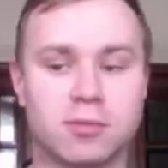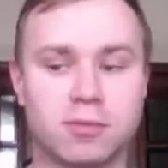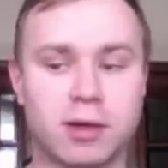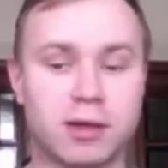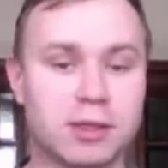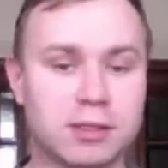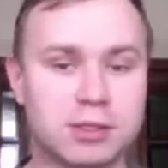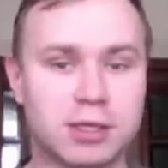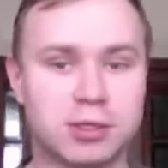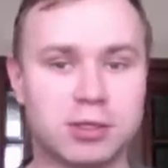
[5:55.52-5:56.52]
make this
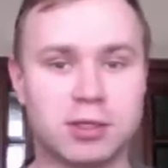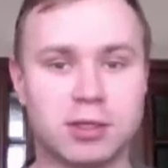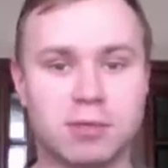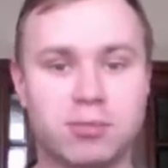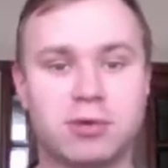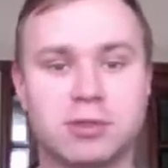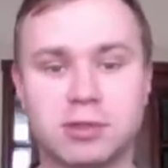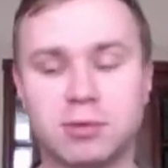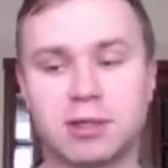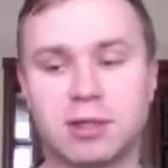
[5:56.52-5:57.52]
gesture, and the person
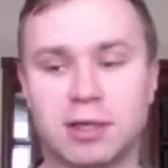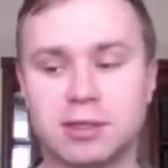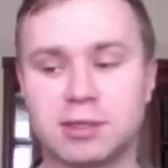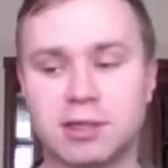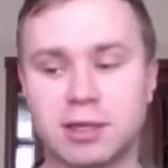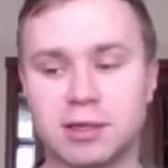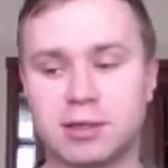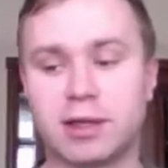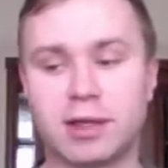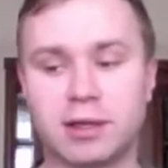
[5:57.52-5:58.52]
immediately understands
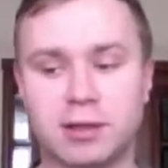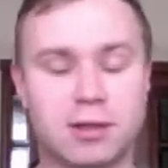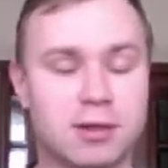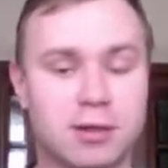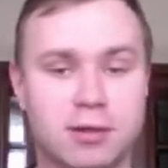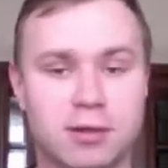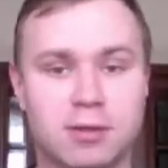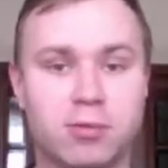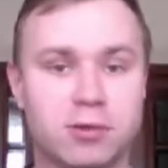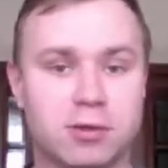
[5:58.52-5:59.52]
that the
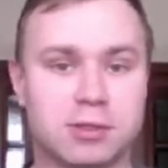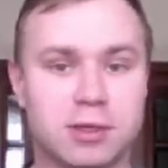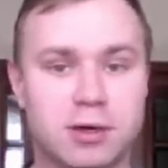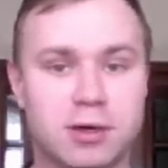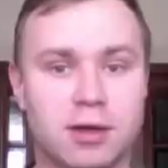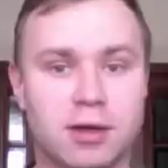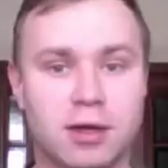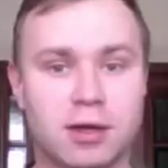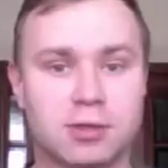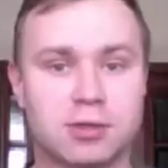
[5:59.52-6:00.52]
bottles are
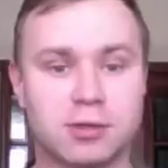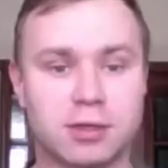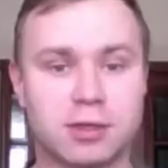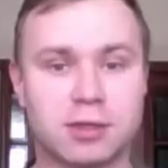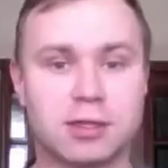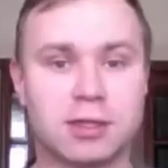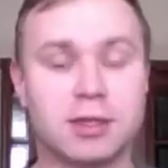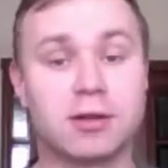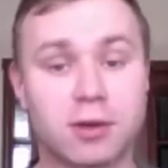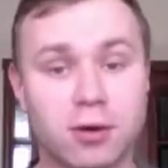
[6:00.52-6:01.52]
actually containing
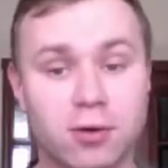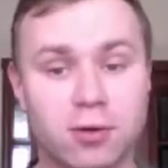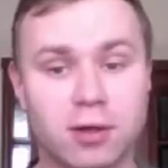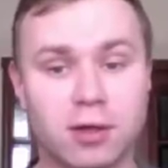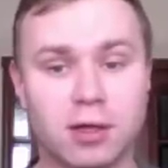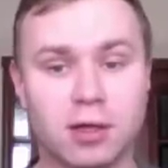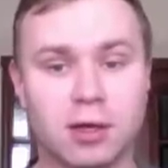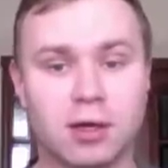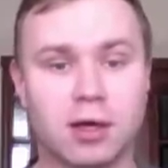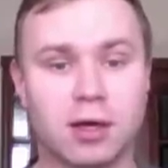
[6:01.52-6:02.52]
alcohol.
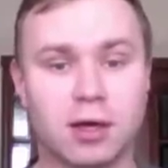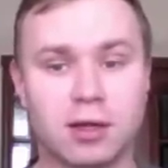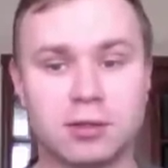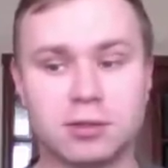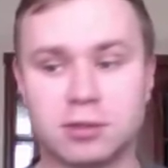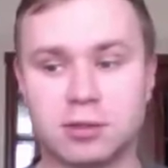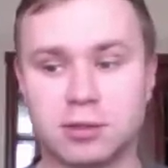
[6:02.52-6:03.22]
And